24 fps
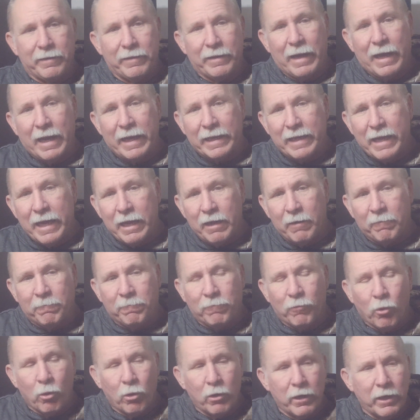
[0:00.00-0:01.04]
I Can't
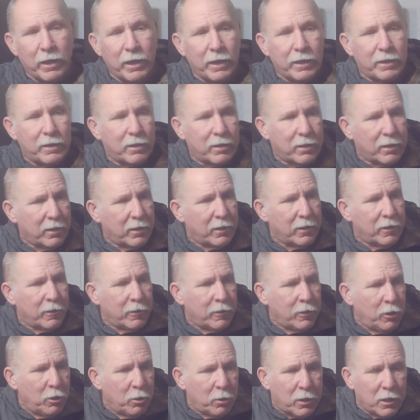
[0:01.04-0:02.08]
Afford It.
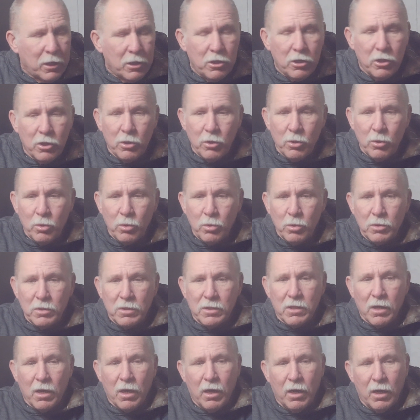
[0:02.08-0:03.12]
You can
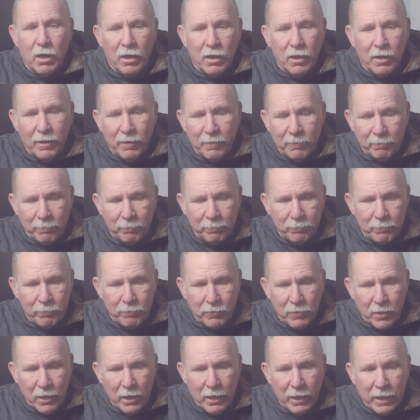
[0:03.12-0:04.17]
use
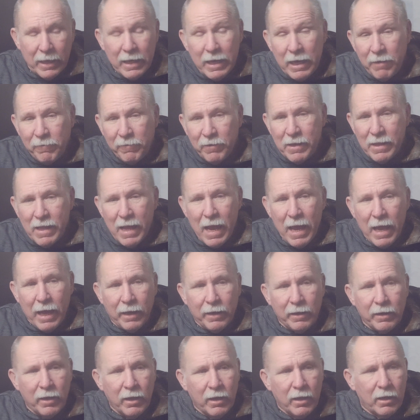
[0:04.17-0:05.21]
and even then,
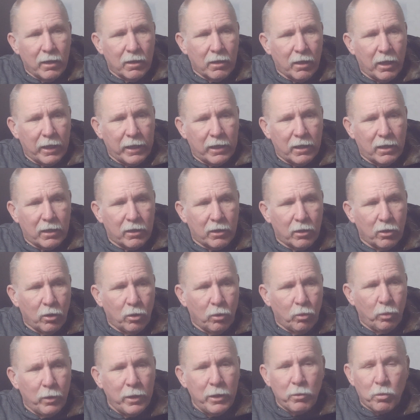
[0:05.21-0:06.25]
like,
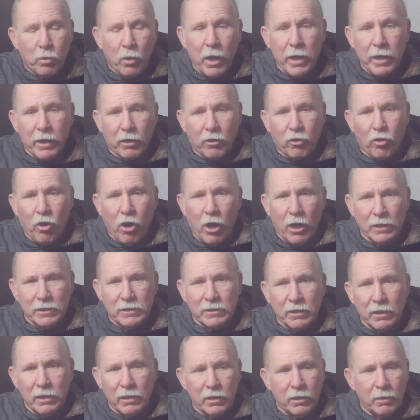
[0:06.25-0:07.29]
we write
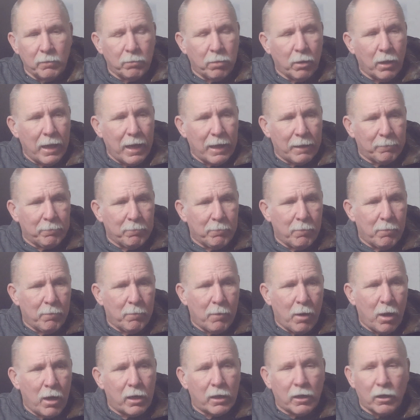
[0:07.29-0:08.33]
across it in black
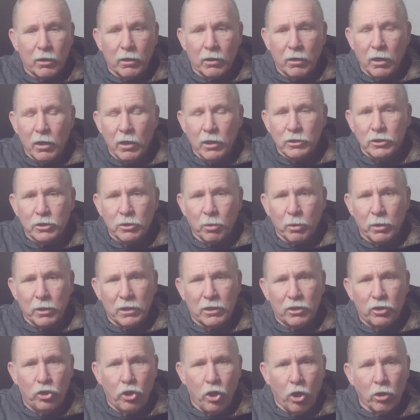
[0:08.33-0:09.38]
marker, so it
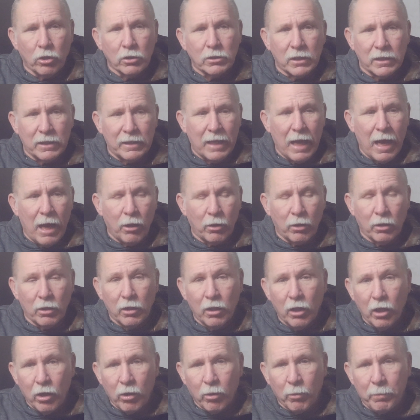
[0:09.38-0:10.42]
dulls it down a
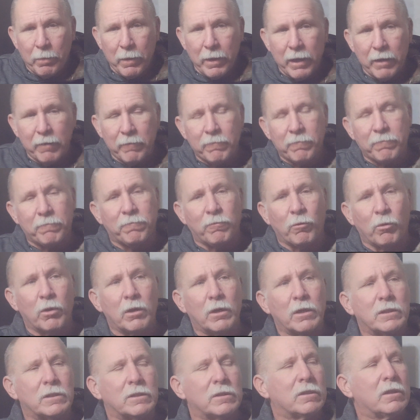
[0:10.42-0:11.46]
little bit
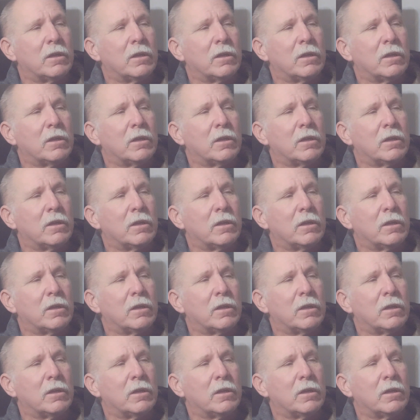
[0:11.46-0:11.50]
for us.